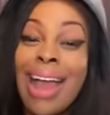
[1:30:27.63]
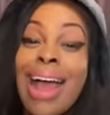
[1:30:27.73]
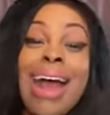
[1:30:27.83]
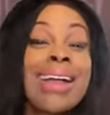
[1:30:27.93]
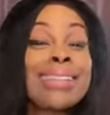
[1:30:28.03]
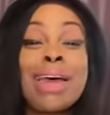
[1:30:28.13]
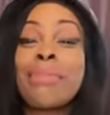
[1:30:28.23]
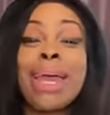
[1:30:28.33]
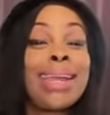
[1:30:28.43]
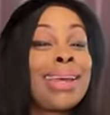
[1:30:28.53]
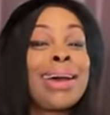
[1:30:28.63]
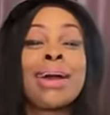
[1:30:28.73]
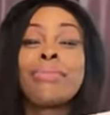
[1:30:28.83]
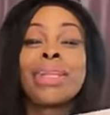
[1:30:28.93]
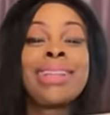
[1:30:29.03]
I'm talking about he
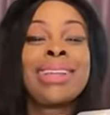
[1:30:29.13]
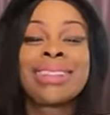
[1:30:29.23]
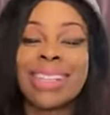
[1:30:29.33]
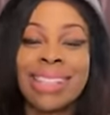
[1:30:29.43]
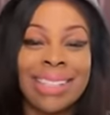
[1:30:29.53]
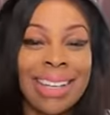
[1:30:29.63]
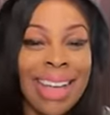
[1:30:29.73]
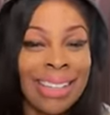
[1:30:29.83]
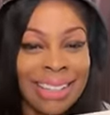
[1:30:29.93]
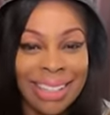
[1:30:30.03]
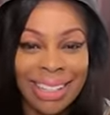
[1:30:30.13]
coming just like that.